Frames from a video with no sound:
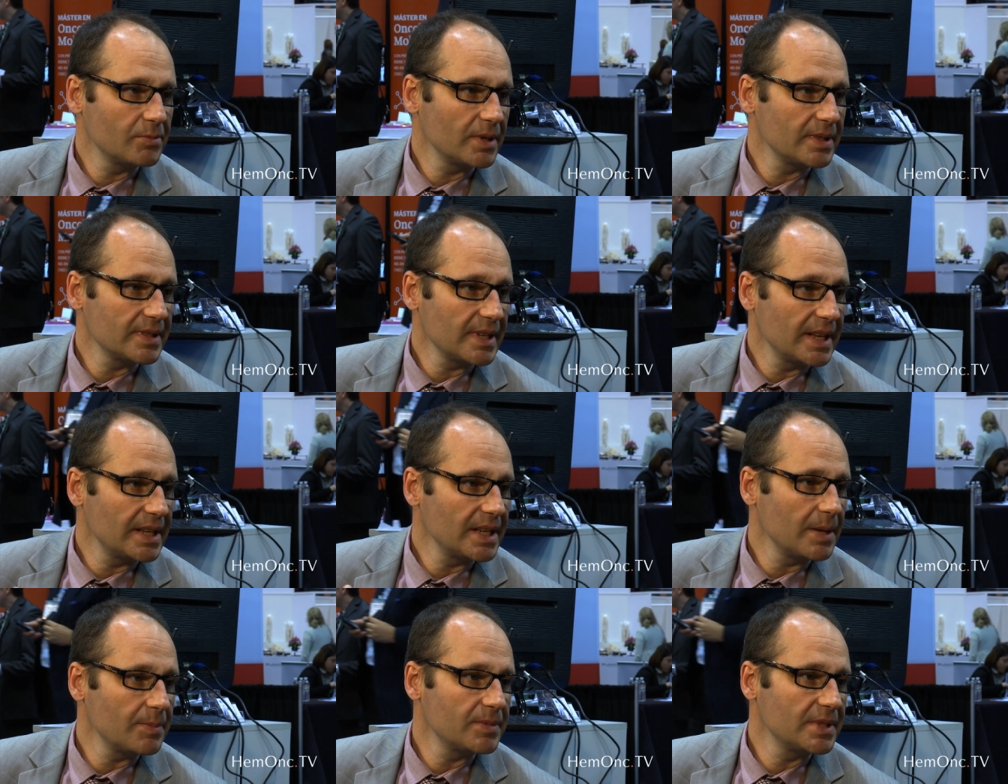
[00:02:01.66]
was
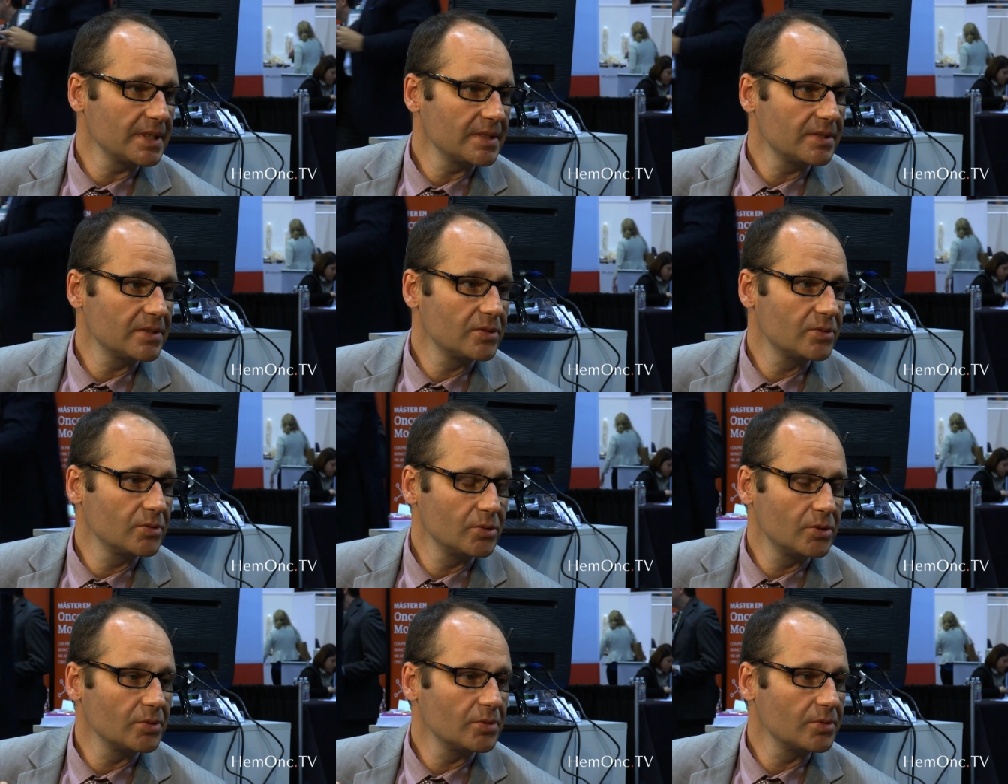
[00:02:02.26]
adapted
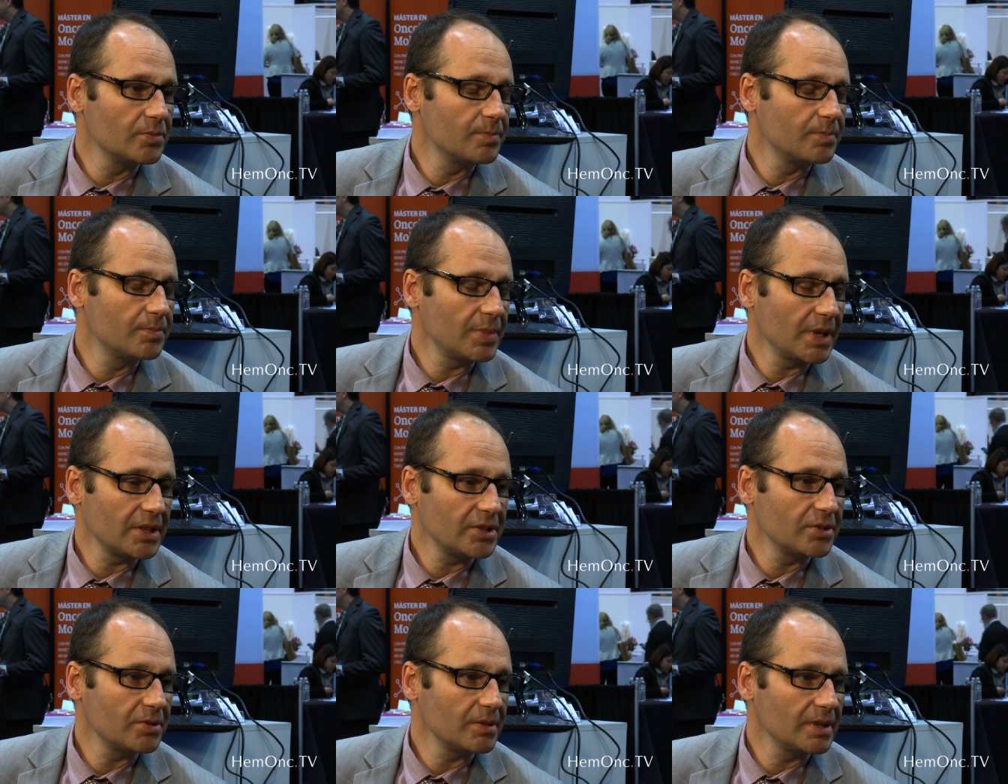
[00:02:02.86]
to the
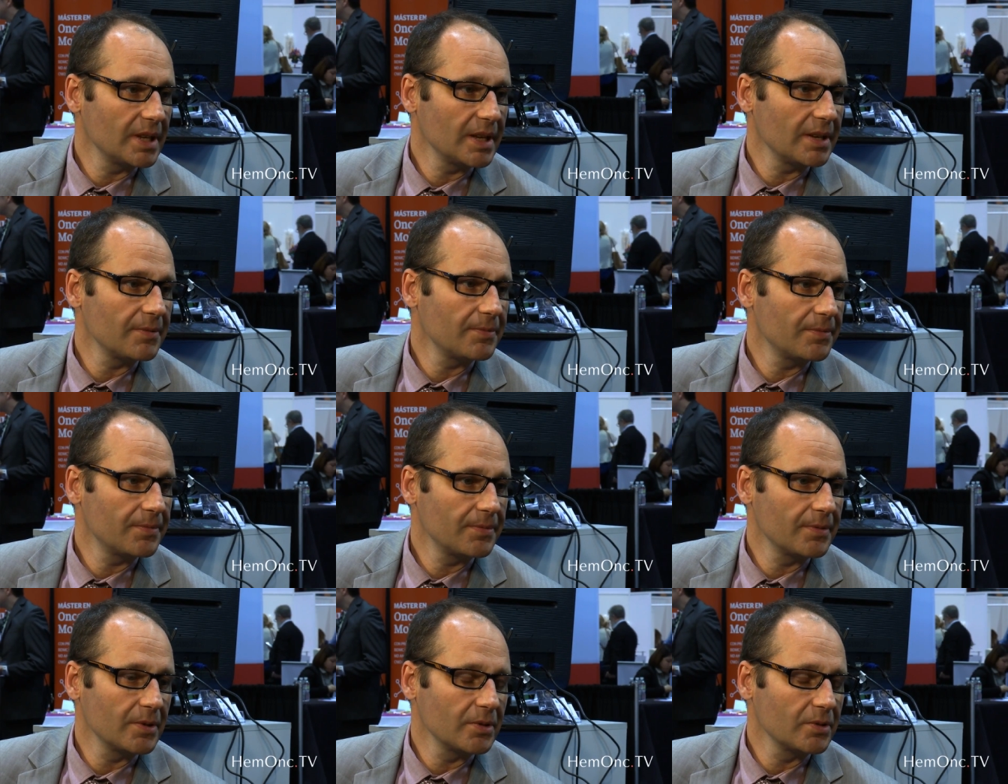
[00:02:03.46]
particular
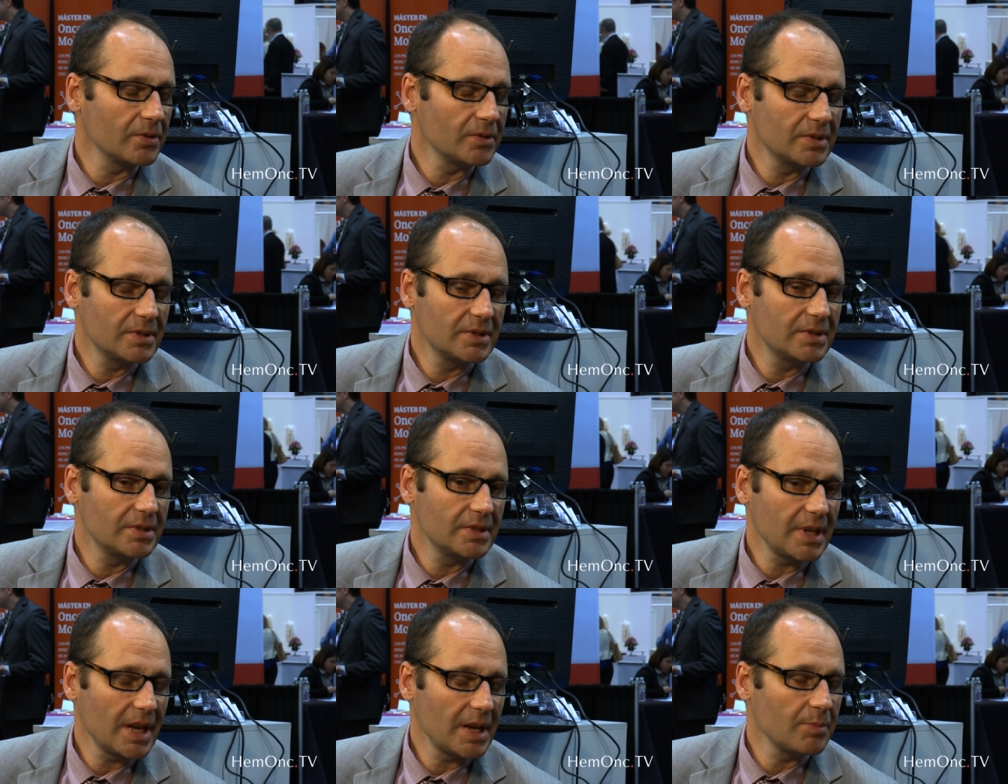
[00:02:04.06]

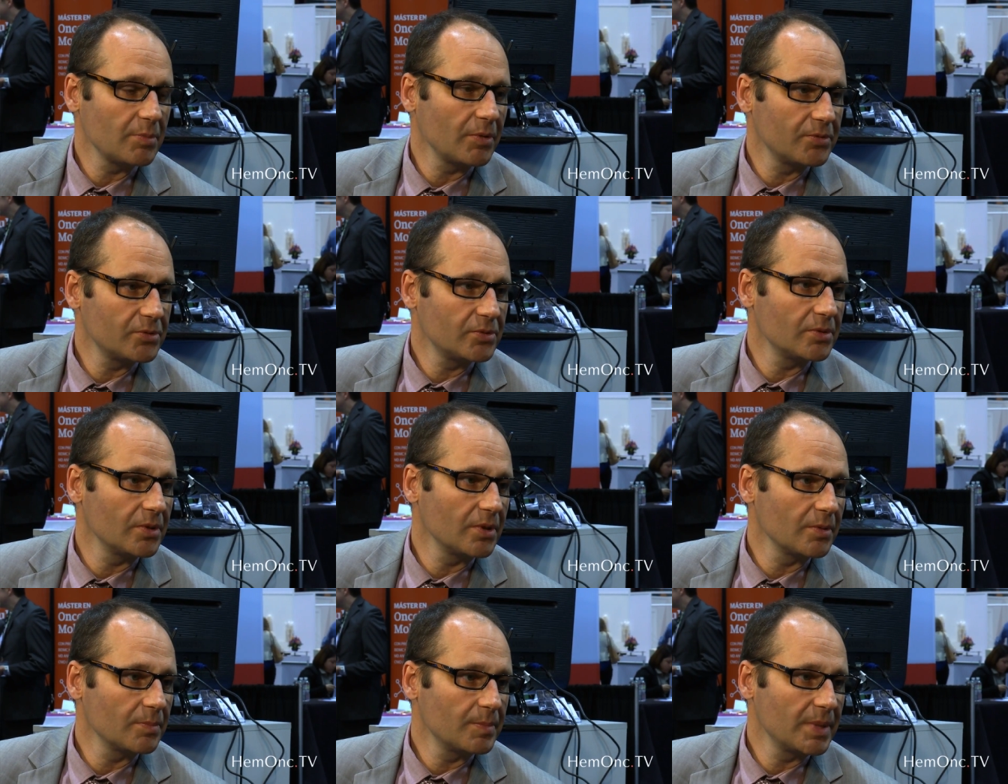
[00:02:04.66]
type of
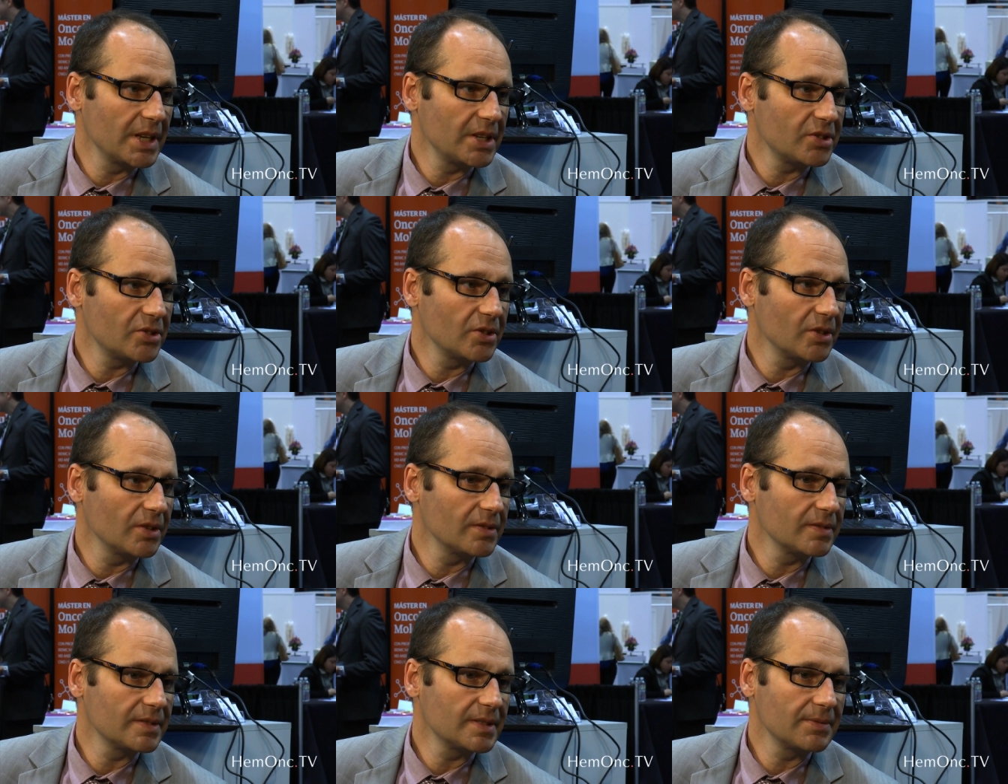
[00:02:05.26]

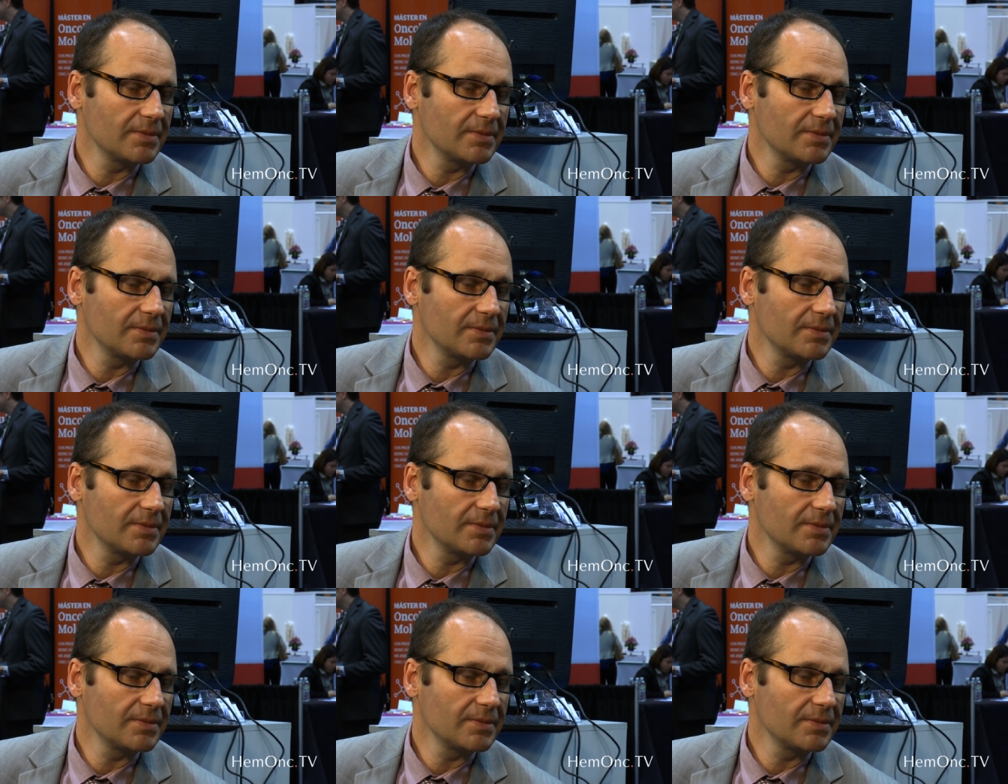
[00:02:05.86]
patients.